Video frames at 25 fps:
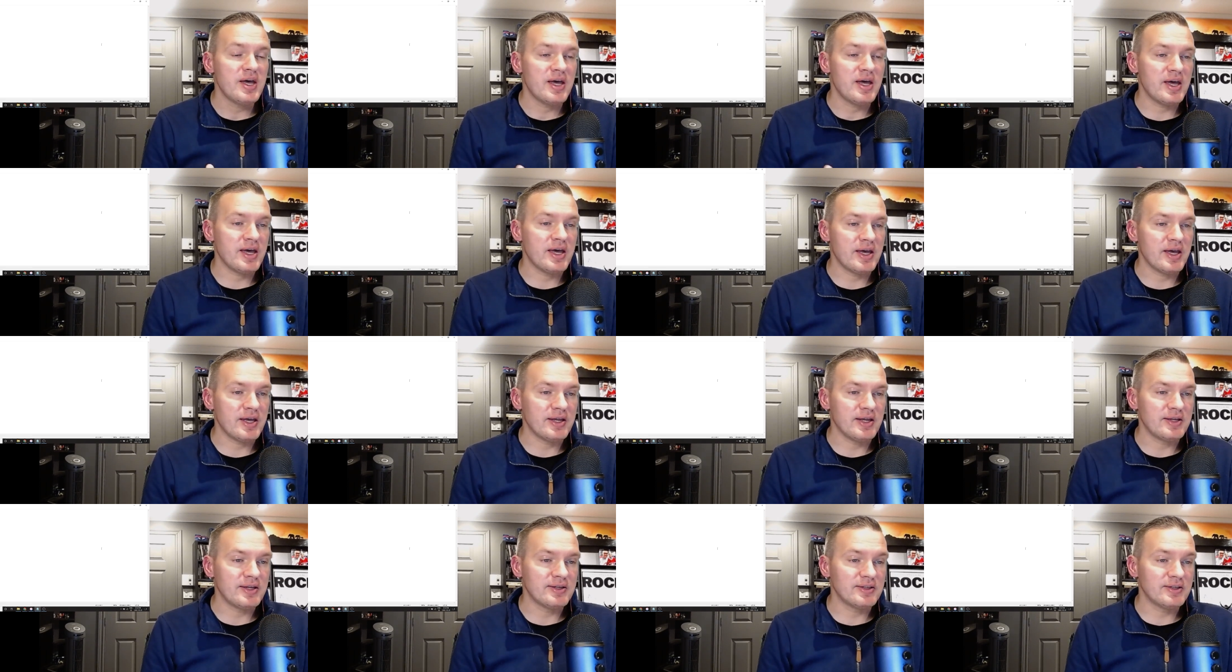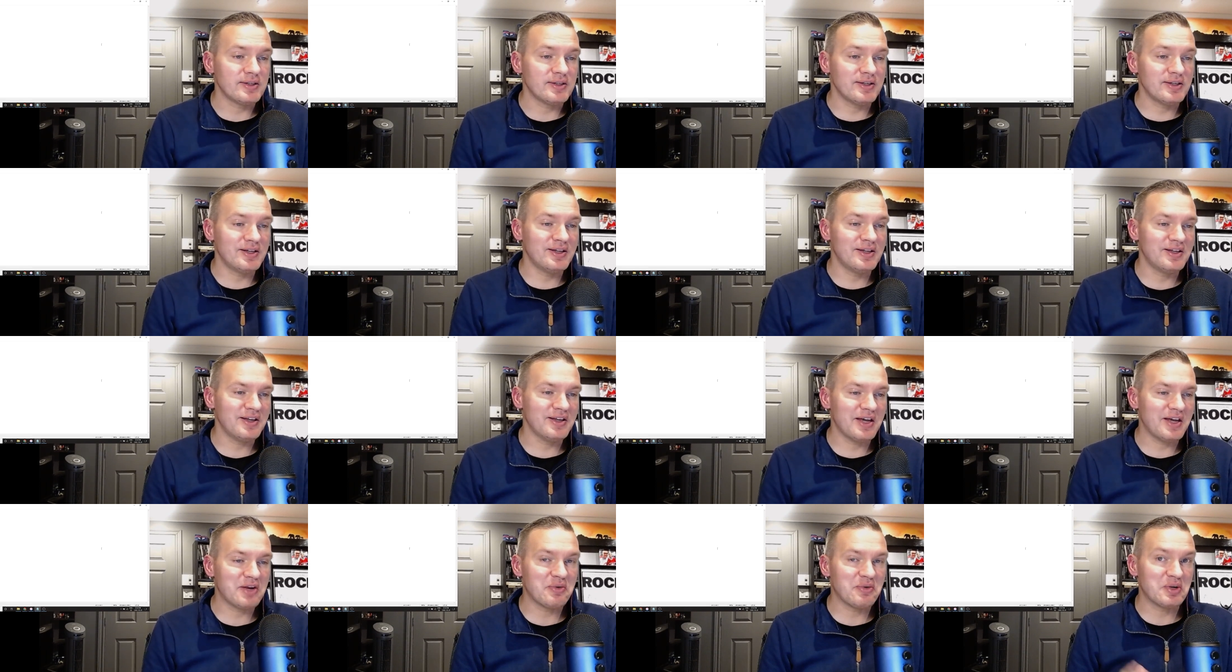and
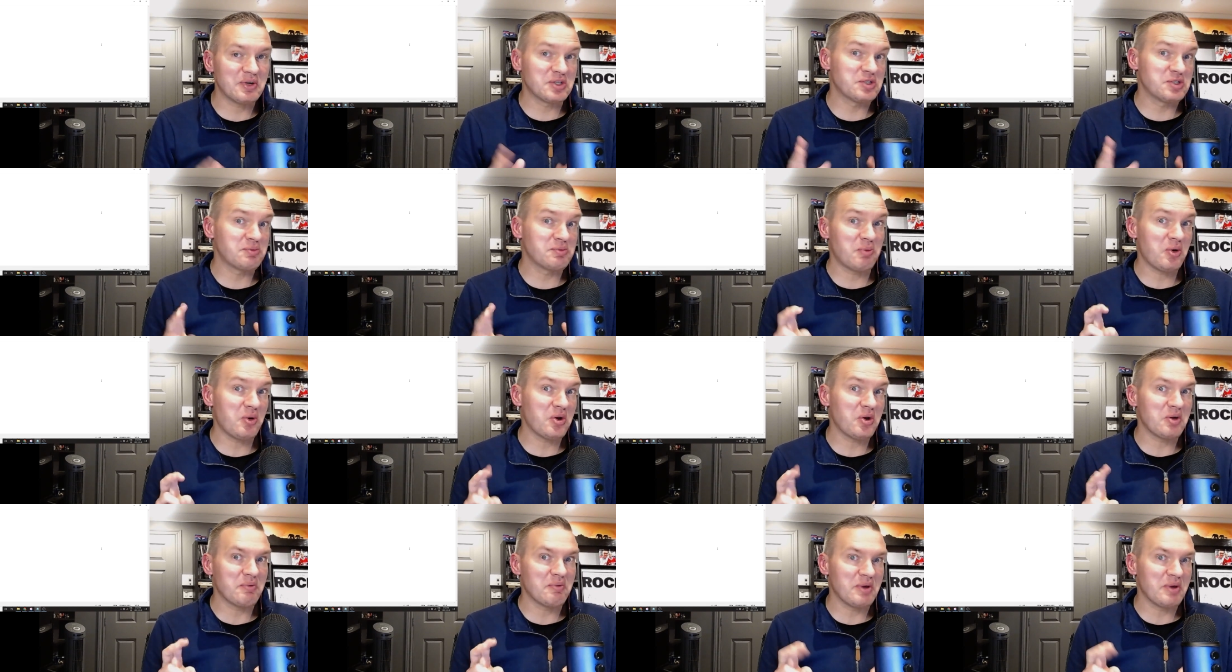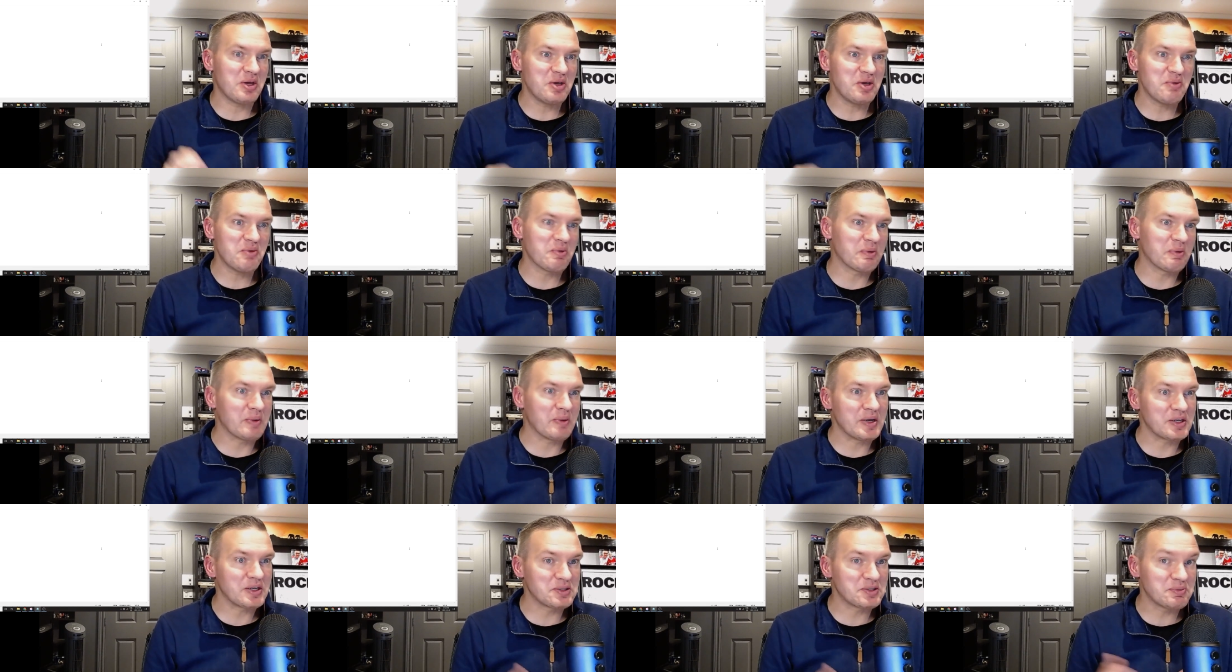I don't want to spoil my
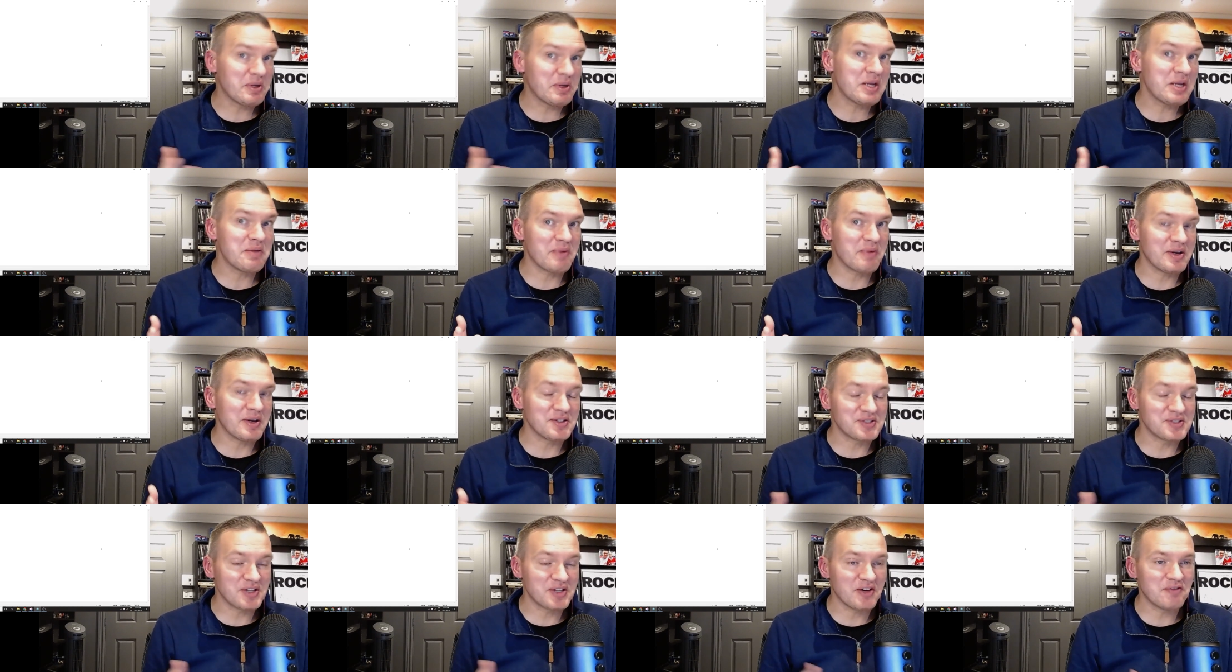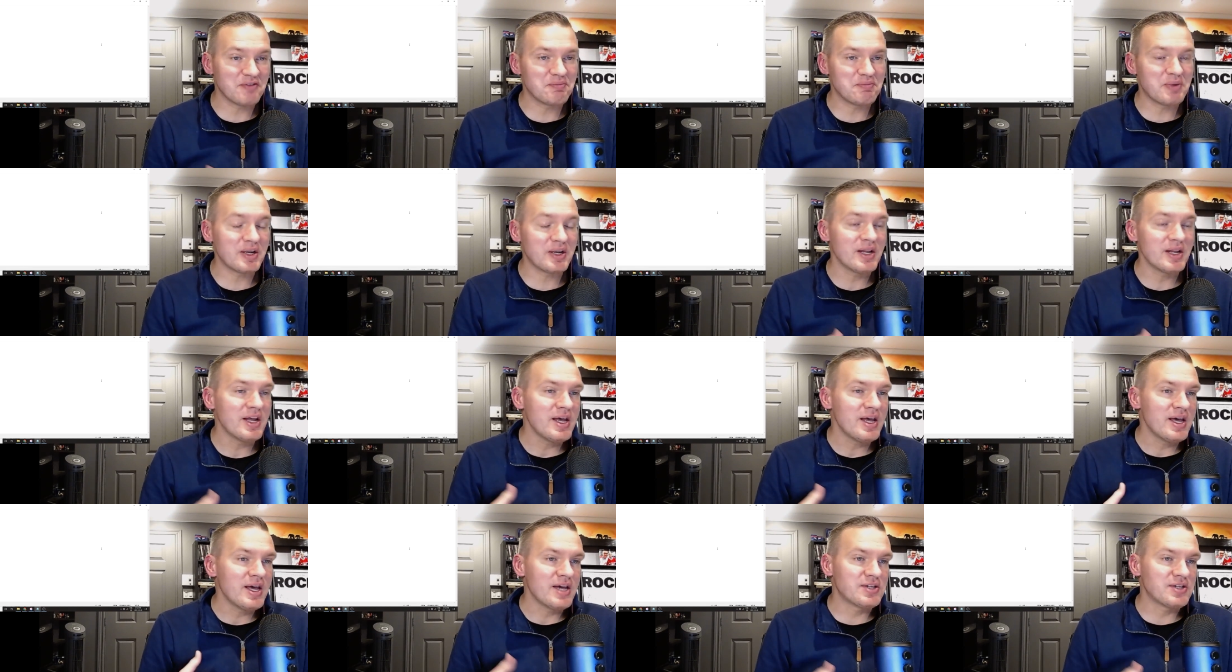humor by explaining myself, but
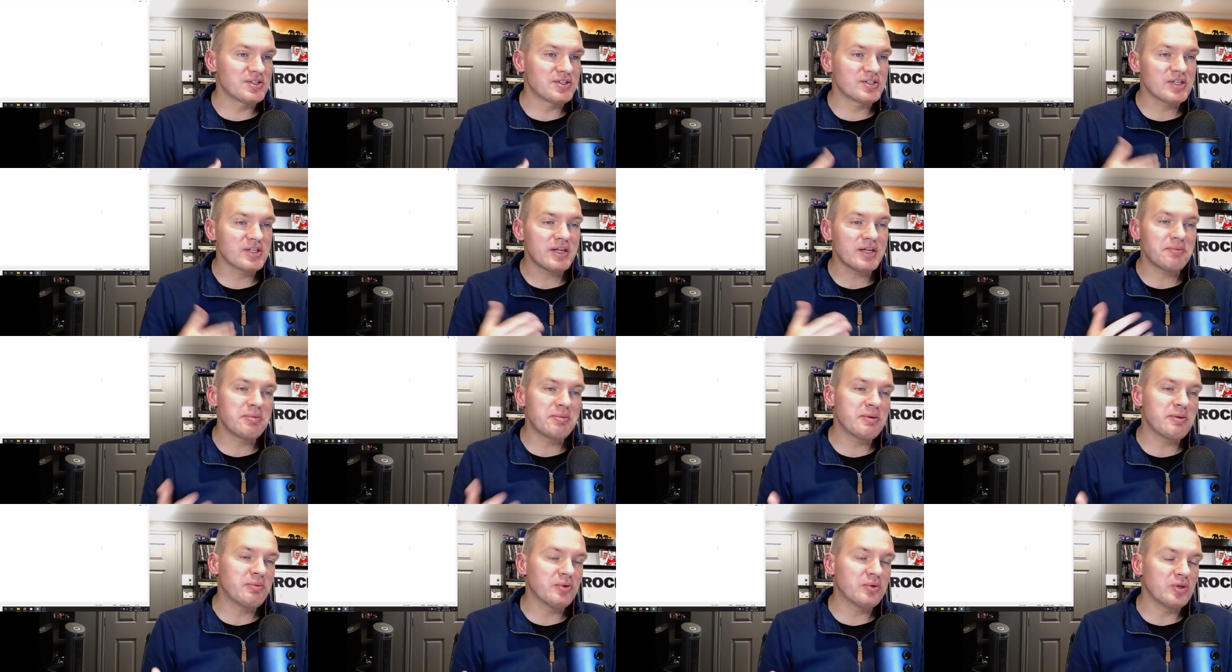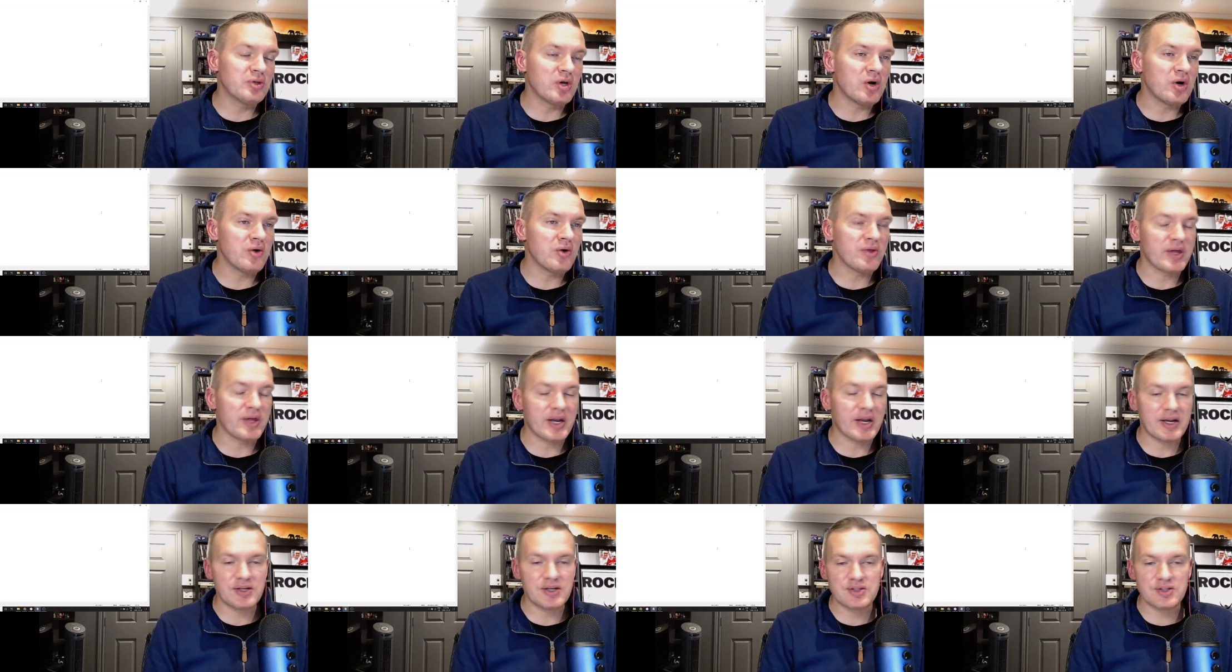just let people know
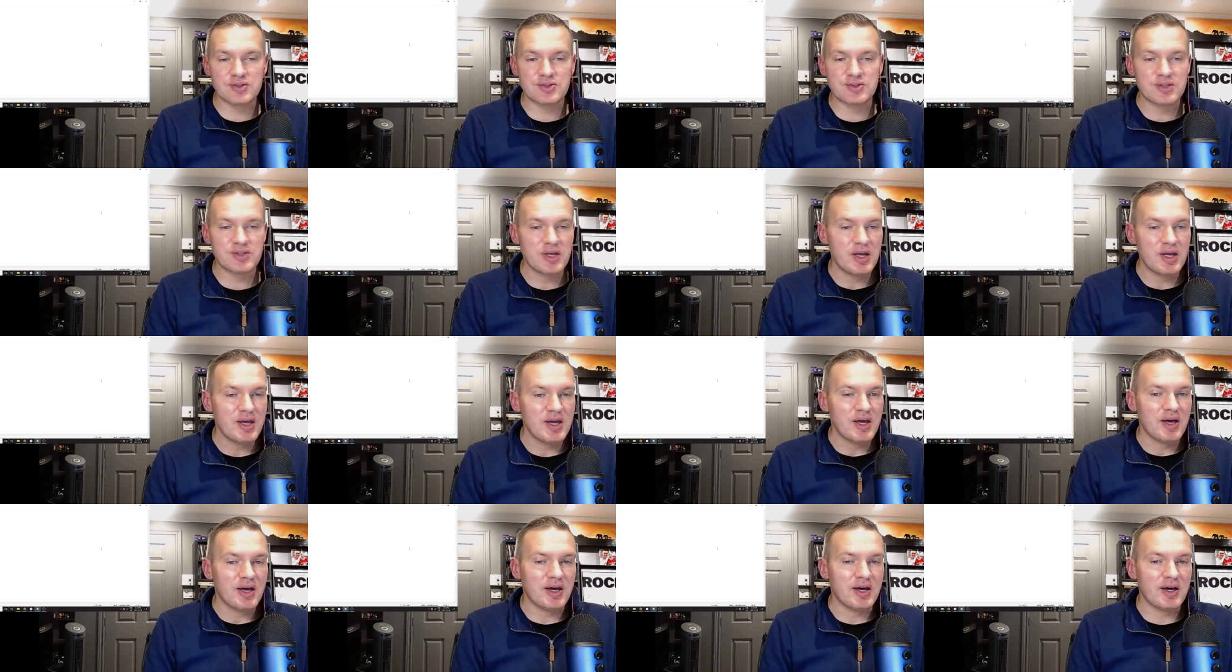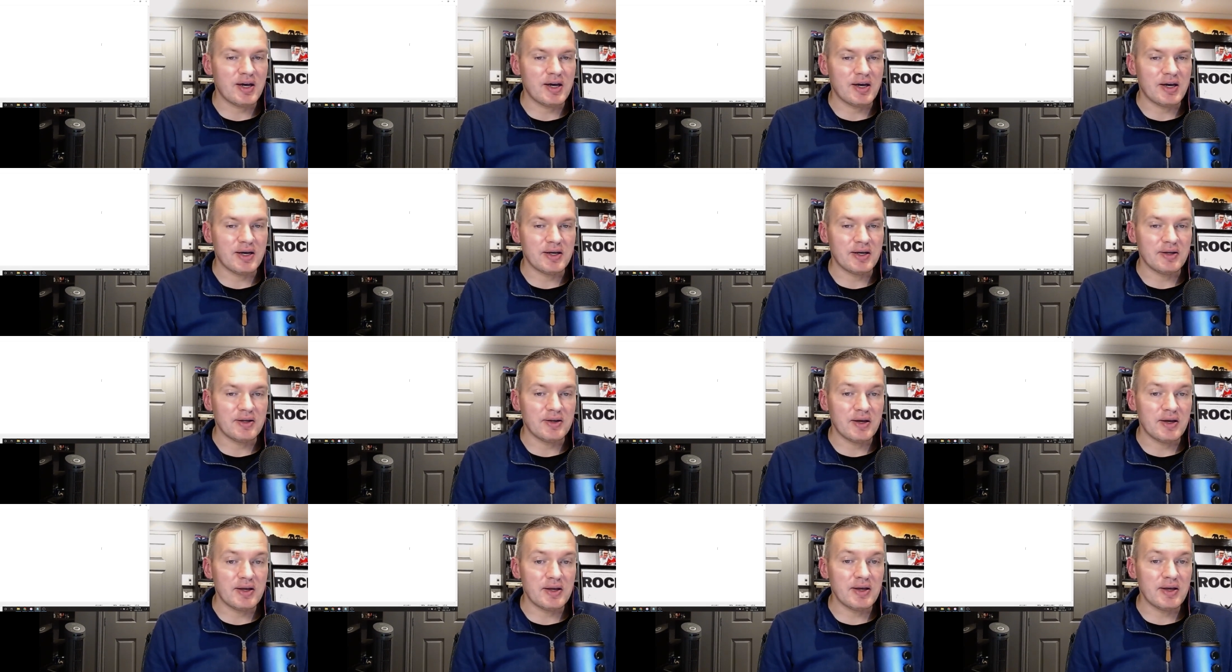that uh,